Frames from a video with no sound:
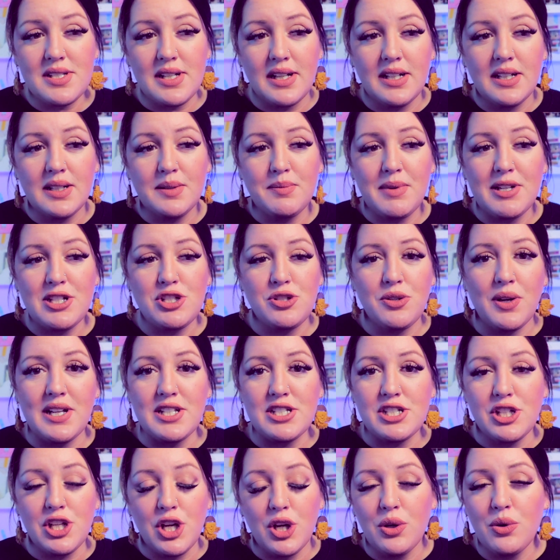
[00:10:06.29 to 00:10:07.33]
As you
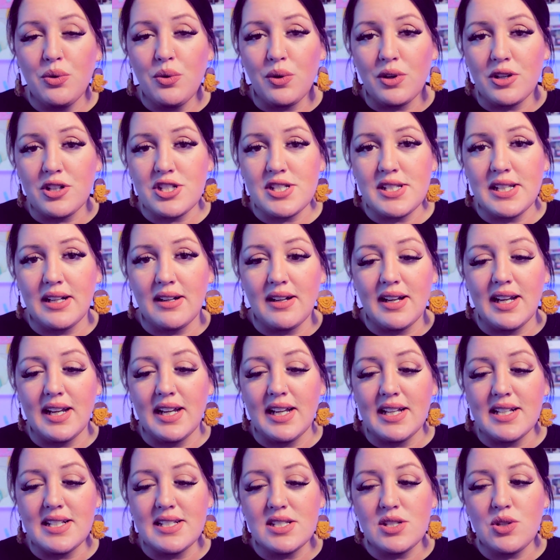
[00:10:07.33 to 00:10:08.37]
guys know, Orange Theory
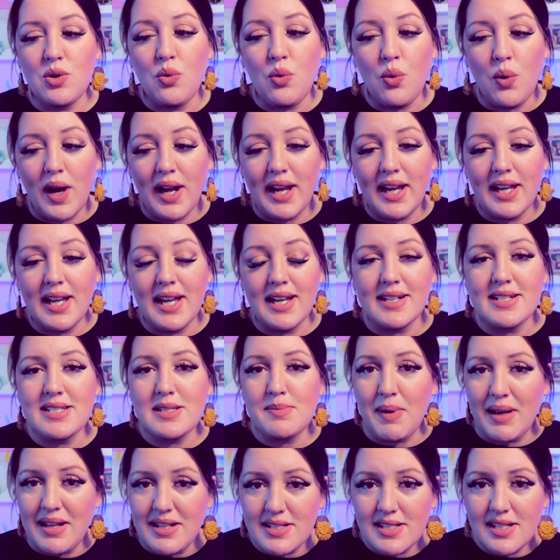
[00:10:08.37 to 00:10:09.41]
is quite
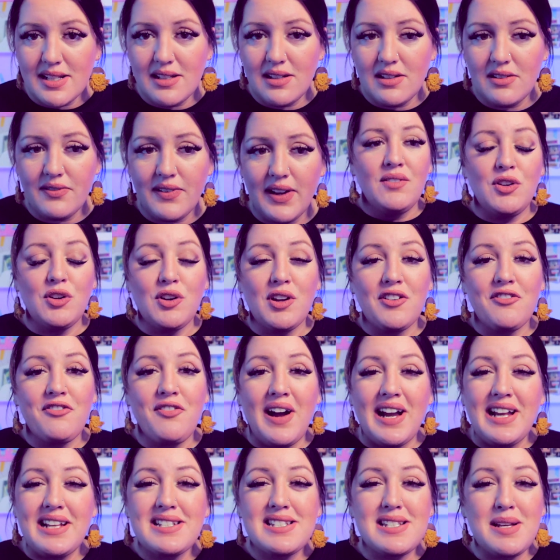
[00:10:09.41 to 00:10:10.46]
expensive. If you can
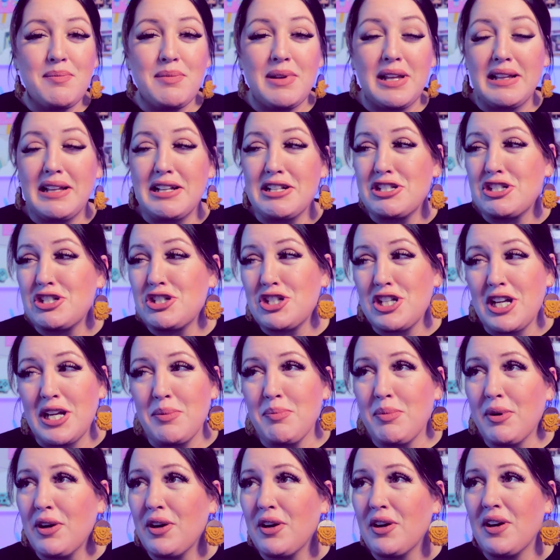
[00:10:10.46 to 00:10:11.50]
find something that's
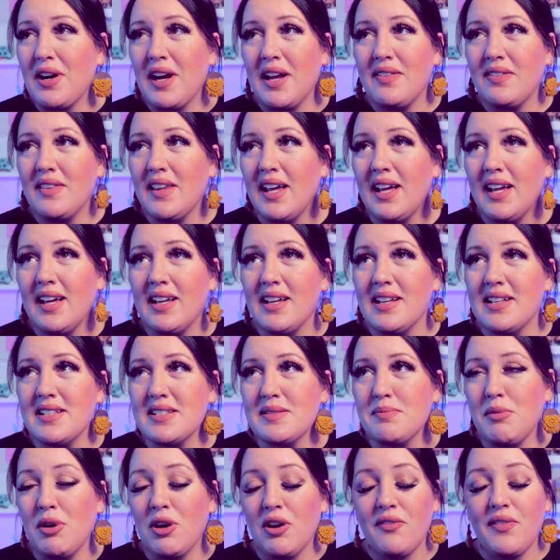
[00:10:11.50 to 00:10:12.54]
cheaper and that
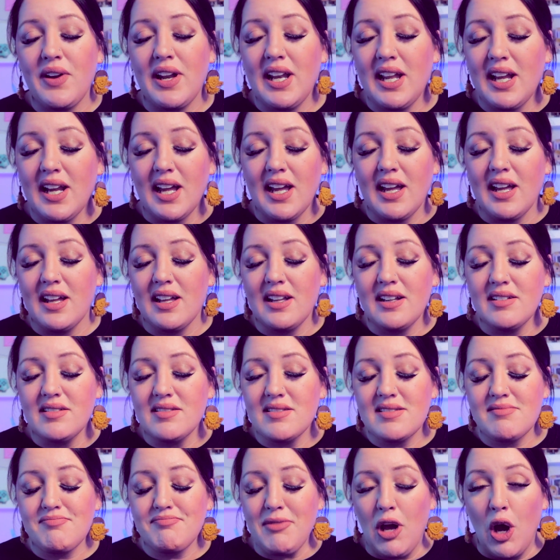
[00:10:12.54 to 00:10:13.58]
is motivating
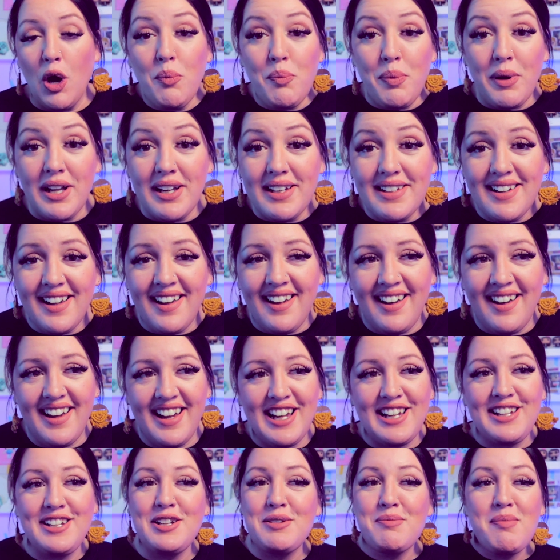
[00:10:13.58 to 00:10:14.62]
and open,
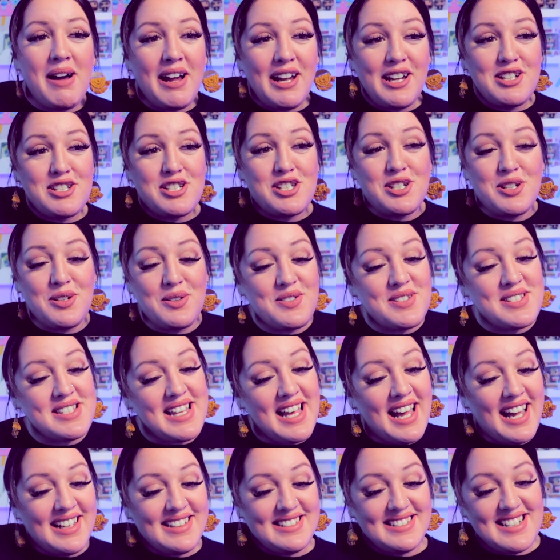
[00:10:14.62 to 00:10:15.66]
you might choose
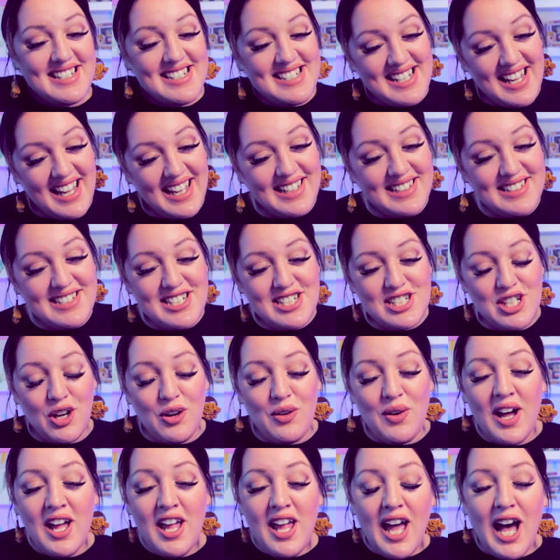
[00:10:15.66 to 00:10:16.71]
that instead.
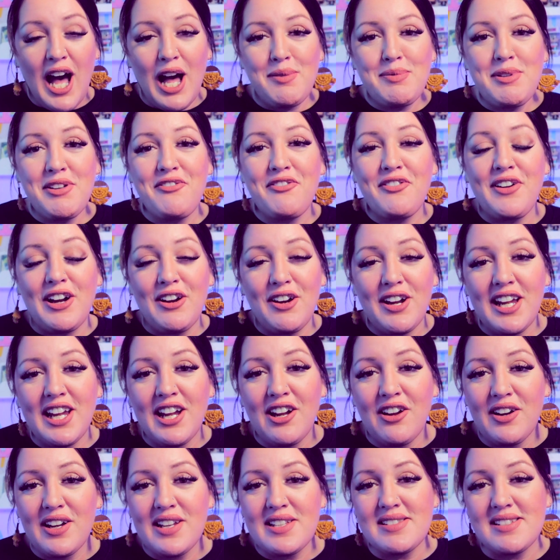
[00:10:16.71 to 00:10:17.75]
So I'll be very
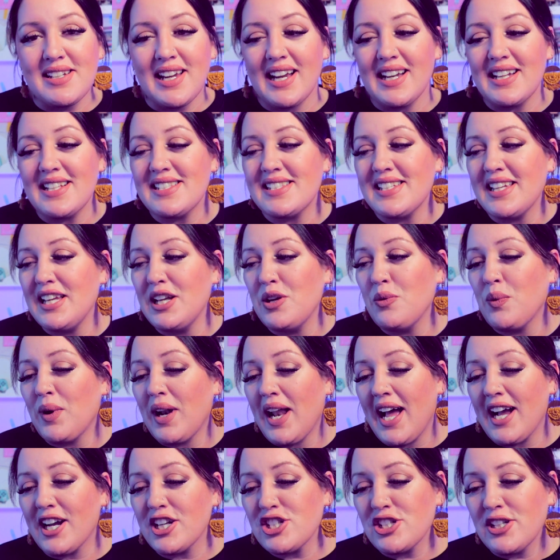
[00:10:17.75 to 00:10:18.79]
curious to kind of see what
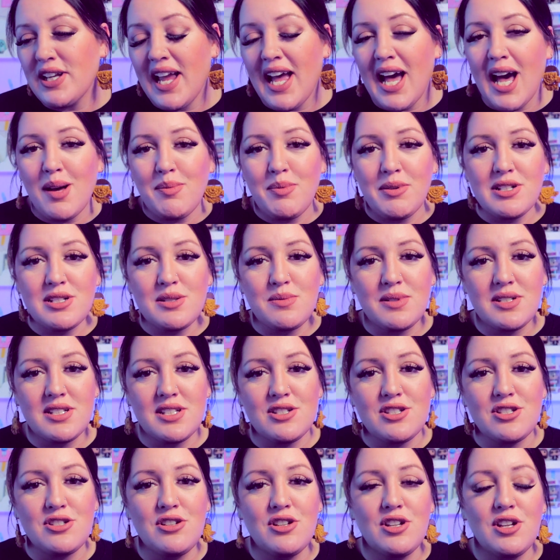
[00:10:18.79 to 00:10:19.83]
actually happens once
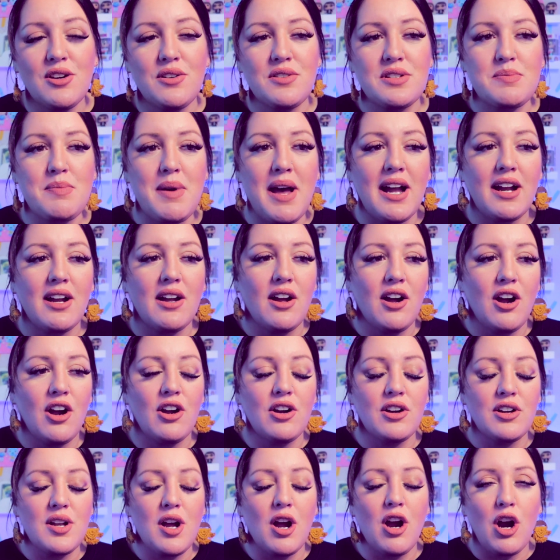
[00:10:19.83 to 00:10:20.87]
the studios
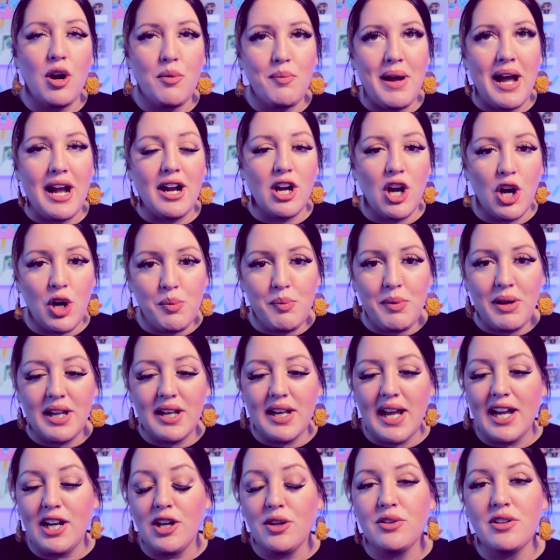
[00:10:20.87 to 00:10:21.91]
are back
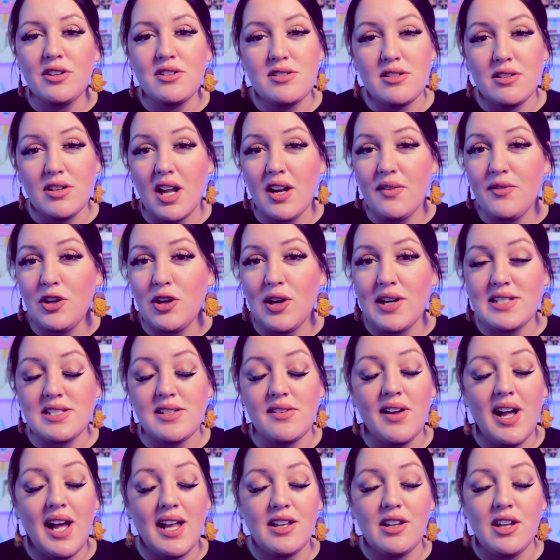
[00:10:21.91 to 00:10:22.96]
open. I know there's a lot of you guys
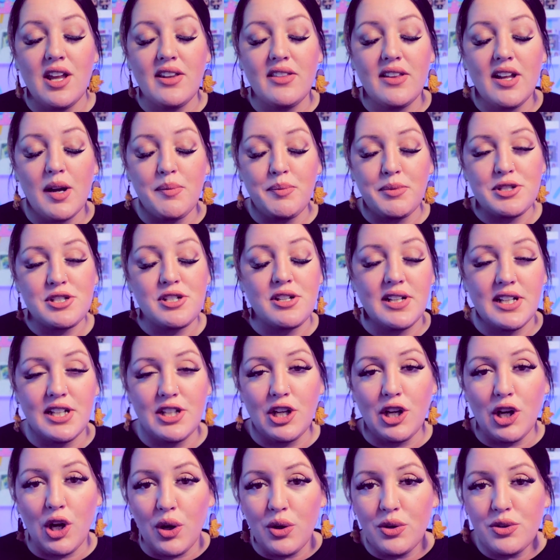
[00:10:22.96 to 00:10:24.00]
that have had the opportunity
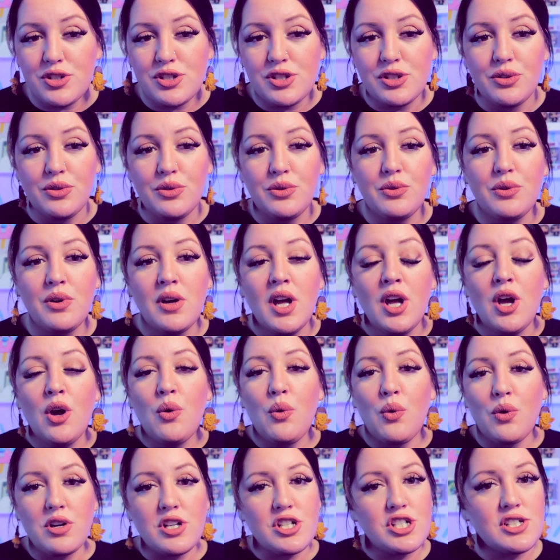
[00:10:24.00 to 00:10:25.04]
to go to
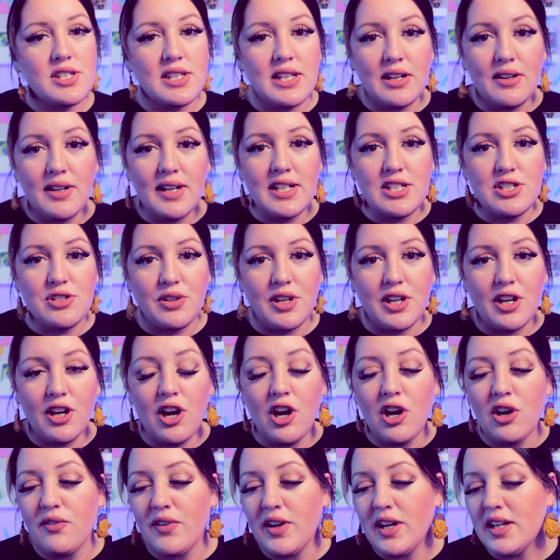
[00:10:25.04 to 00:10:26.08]
Orange Theory during
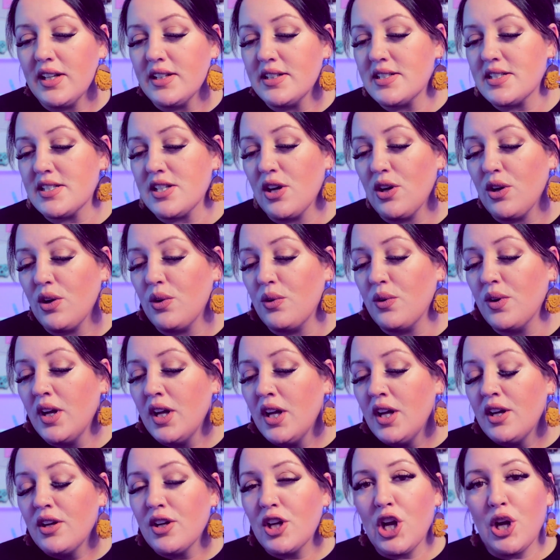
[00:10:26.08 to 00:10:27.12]
COVID, so
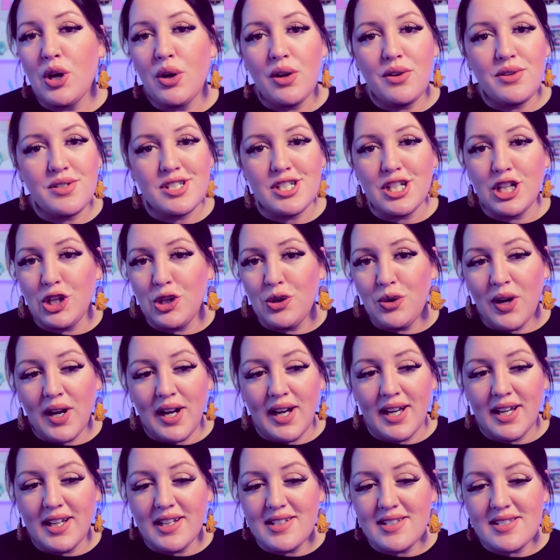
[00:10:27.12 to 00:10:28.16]
kudos to you
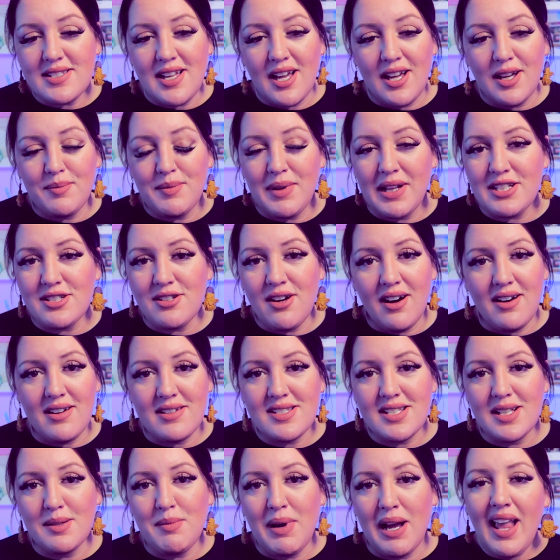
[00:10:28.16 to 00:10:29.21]
guys. That's
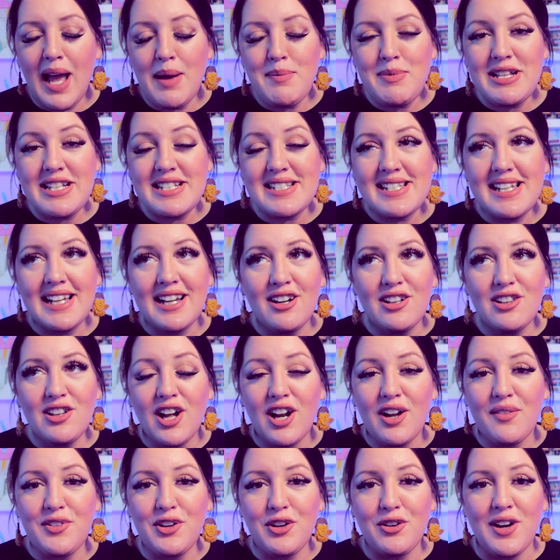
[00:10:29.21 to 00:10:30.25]
awesome. I've been seeing a
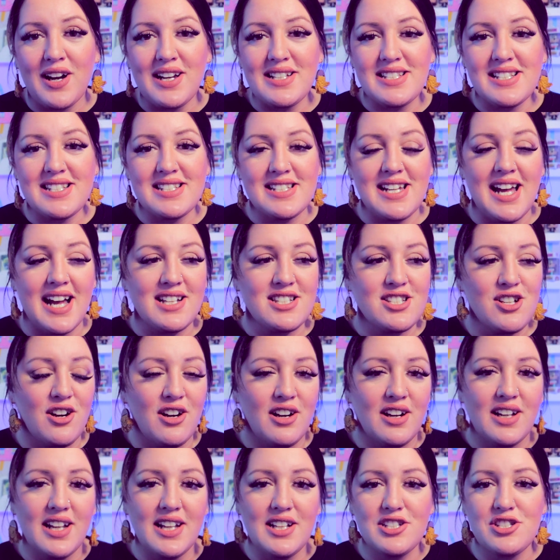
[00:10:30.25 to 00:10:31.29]
lot of your guys' stats
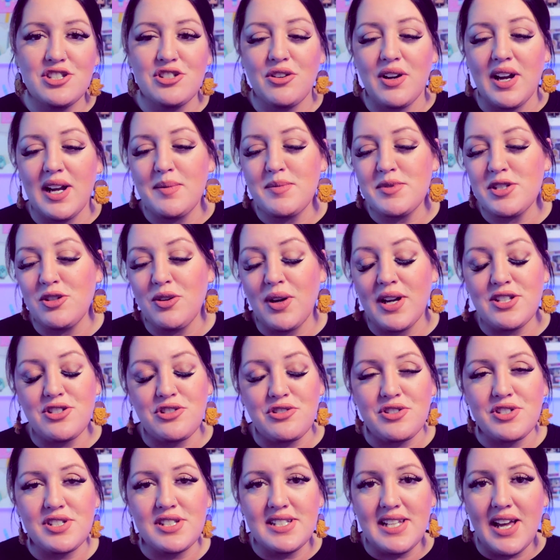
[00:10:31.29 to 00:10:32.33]
on Instagram, so you guys
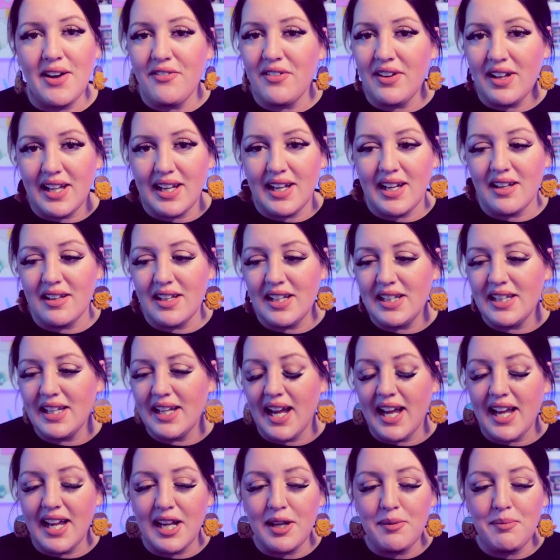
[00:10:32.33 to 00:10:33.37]
are definitely killing the
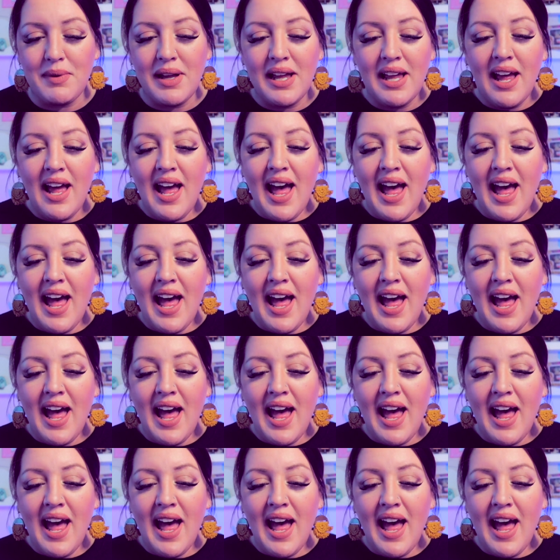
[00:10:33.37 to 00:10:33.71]
game.